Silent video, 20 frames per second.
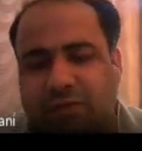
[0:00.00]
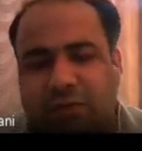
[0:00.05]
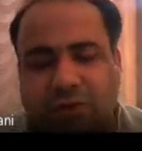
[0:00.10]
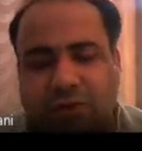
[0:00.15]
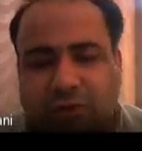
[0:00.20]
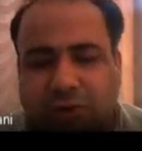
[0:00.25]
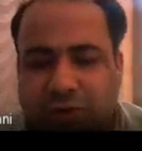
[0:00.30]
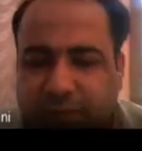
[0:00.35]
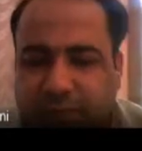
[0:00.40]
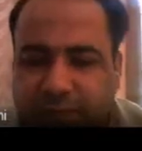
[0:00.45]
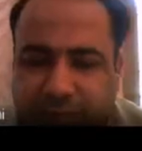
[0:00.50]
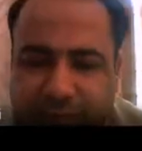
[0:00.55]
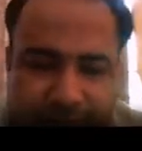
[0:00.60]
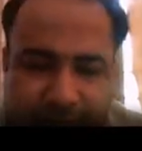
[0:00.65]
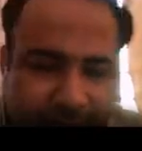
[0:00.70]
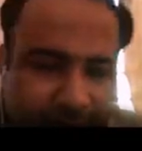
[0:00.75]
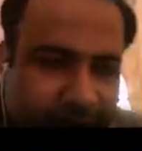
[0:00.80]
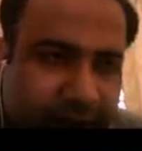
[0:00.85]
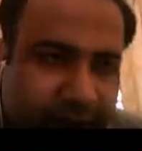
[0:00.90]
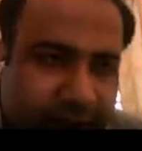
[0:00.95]
will not
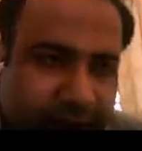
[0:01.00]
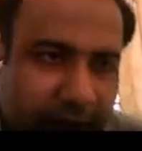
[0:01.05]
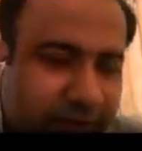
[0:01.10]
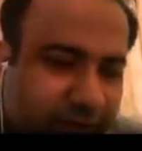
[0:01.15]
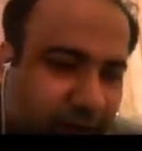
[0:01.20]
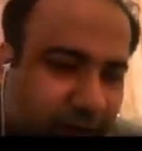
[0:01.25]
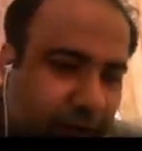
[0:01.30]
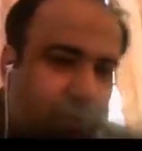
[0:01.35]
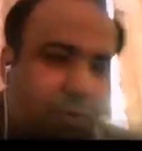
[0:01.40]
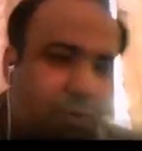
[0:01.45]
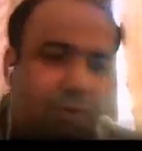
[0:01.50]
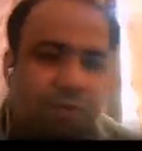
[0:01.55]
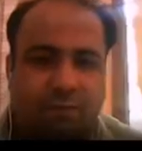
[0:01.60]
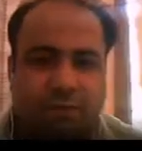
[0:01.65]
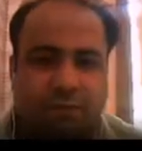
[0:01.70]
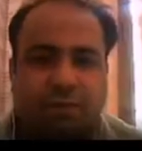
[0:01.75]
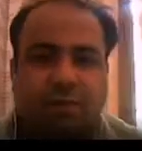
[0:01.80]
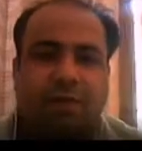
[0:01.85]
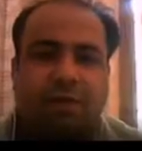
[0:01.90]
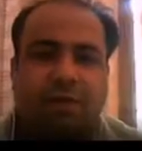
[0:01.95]
be that
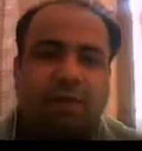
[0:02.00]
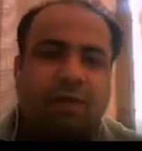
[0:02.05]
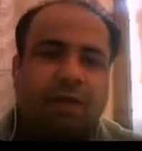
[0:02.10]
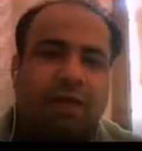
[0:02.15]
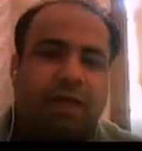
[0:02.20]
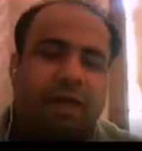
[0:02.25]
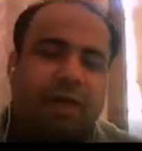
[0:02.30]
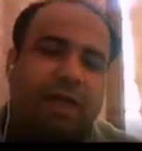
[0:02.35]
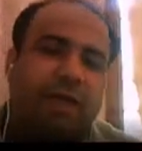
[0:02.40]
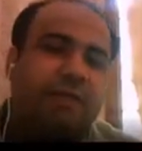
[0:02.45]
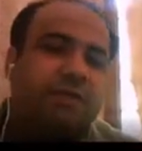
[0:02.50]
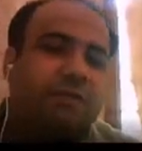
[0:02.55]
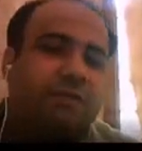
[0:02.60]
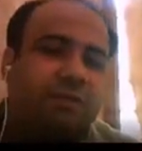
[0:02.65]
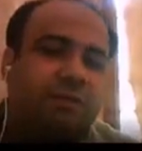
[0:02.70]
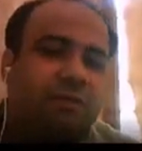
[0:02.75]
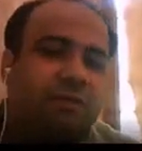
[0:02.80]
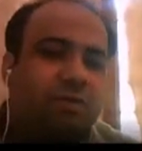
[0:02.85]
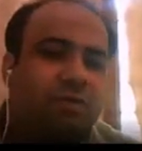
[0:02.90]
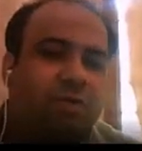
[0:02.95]
supportive
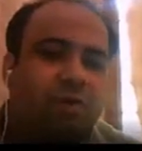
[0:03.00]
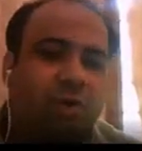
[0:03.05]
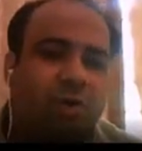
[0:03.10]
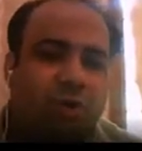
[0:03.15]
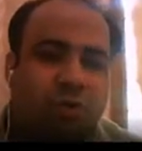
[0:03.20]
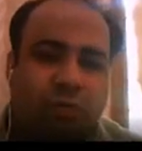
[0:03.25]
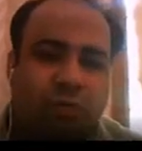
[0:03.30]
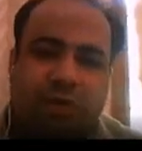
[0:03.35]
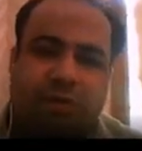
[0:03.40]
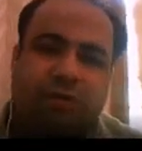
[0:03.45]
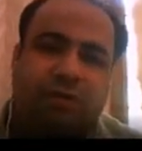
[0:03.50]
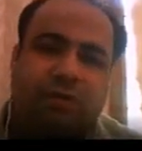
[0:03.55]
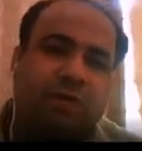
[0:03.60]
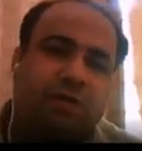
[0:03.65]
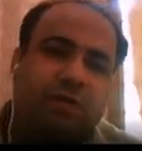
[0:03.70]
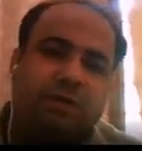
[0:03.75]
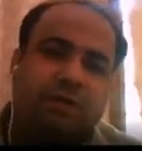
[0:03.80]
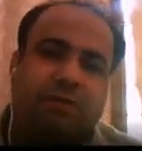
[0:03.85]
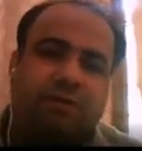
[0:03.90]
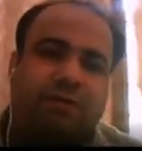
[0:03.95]
as all over
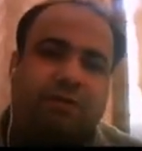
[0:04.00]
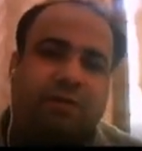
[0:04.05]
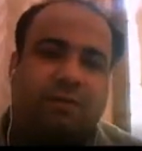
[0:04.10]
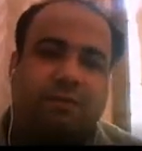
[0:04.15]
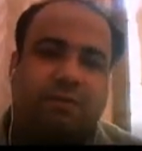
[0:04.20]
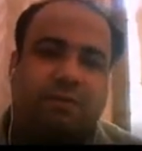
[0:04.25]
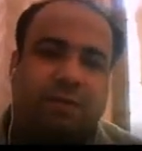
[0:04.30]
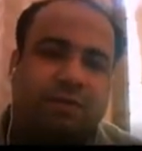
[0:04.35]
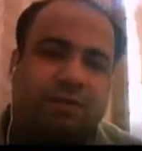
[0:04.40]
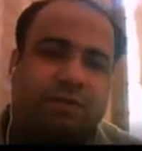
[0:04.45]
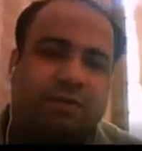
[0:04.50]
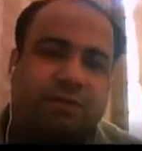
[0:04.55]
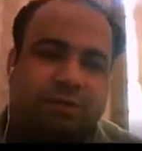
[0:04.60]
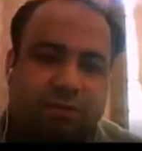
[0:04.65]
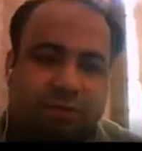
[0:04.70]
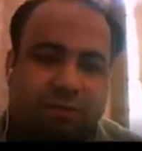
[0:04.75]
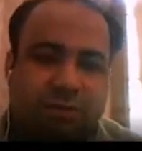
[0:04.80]
the workpiece.